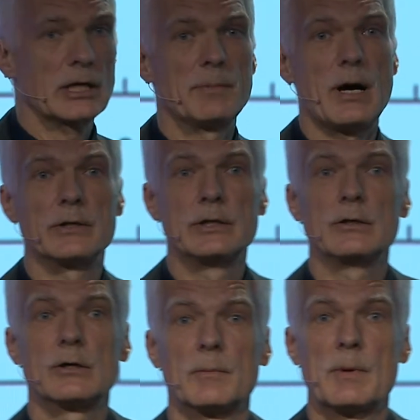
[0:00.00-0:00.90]
about, in
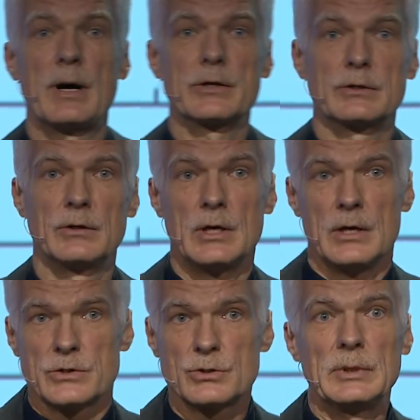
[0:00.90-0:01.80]
Europe, about,
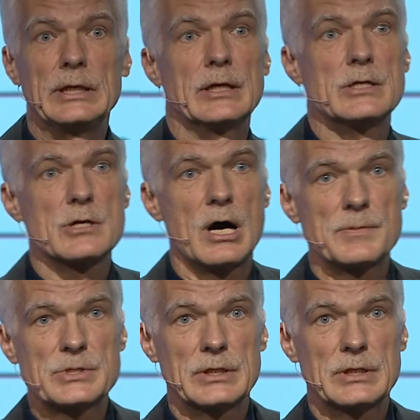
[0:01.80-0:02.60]
2 million jobs.